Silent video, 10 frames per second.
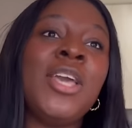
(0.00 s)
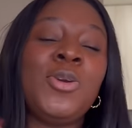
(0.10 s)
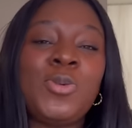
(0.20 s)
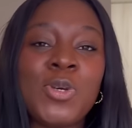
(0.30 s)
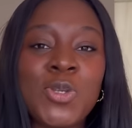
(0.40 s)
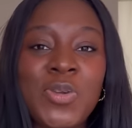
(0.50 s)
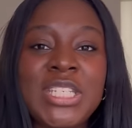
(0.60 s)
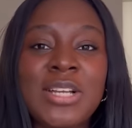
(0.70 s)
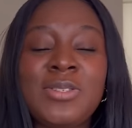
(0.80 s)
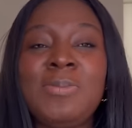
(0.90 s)
you could also reach
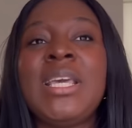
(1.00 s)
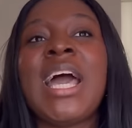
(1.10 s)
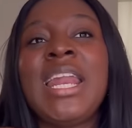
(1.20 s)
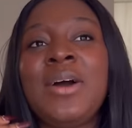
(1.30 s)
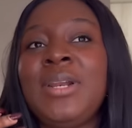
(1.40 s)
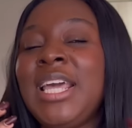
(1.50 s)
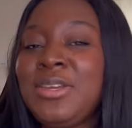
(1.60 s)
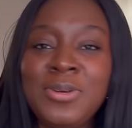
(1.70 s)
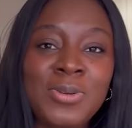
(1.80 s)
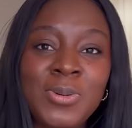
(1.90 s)
out to me and I'll let
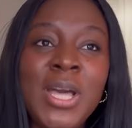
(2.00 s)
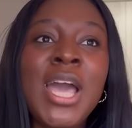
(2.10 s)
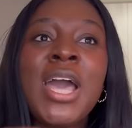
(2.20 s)
you know